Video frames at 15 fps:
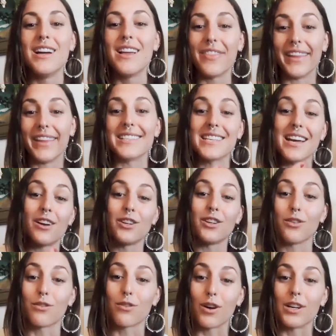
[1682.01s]
And that's how you
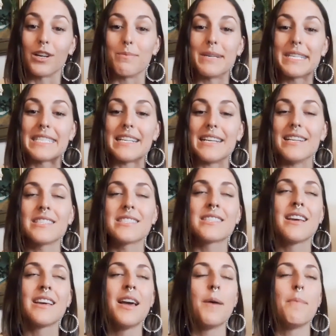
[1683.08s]
grow your business.
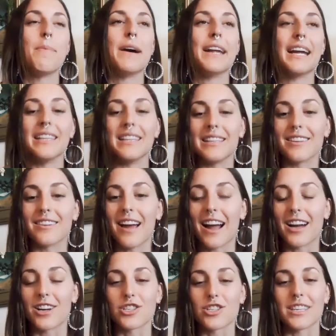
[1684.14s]
But I think there
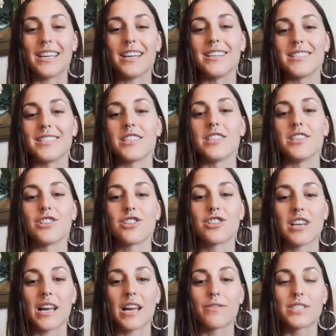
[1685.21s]
actually is this
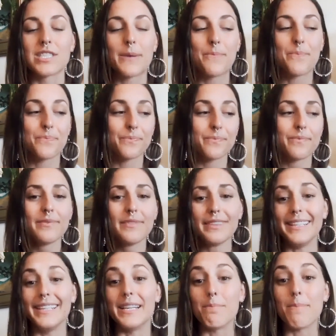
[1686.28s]
shift
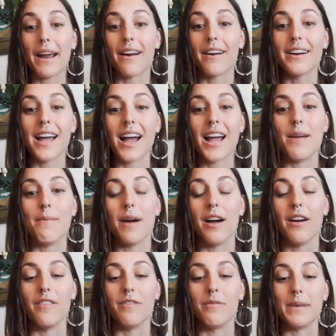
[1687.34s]
in paradigm
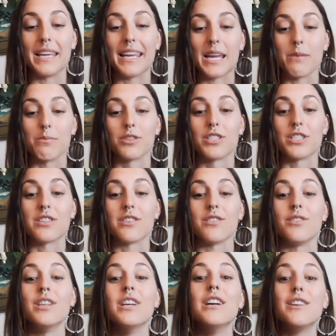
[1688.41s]
of being able
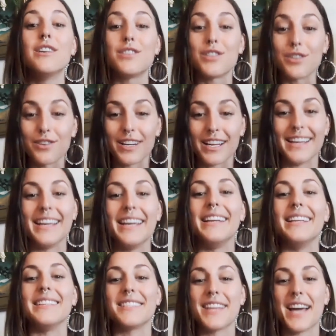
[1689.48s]
to tune in
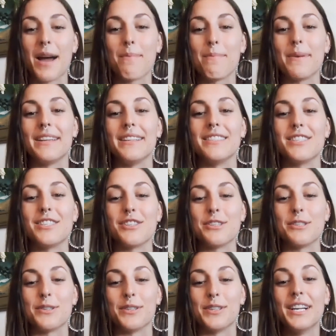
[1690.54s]
and tap
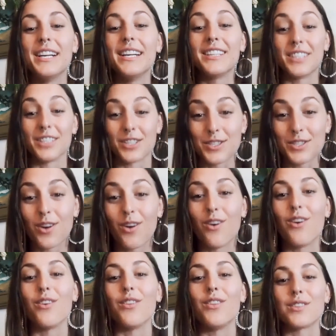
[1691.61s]
into your
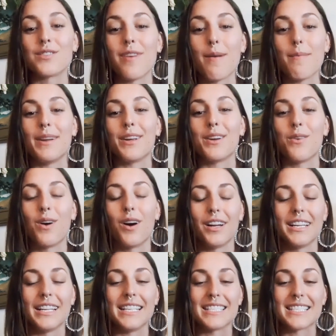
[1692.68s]
soul, those feminine
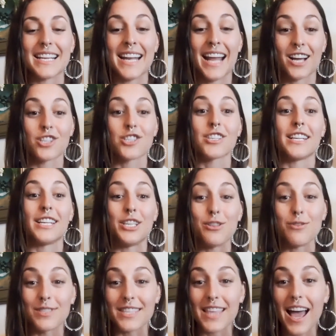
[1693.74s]
qualities, and actually
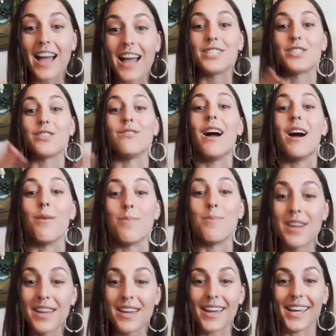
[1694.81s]
use that to help
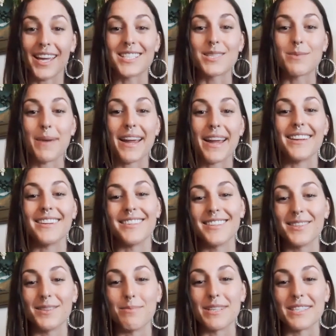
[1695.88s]
expand
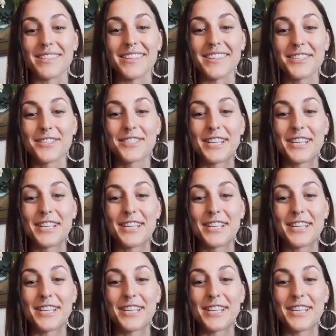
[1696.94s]
the business.